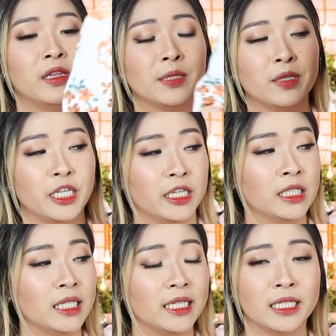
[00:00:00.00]
This
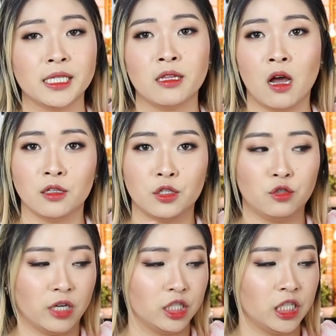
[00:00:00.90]
material is not
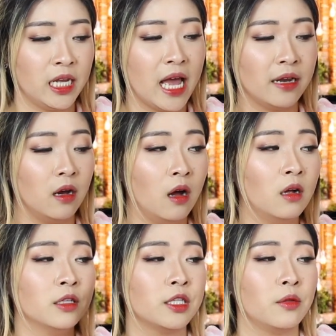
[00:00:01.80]
stretchy at
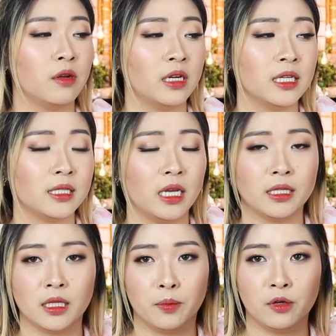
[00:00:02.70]
all, so there is a
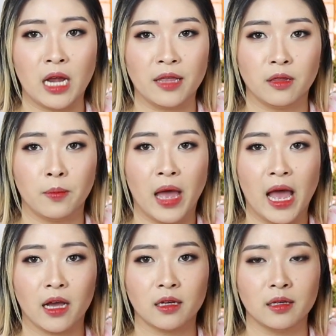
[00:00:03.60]
zipper at the back.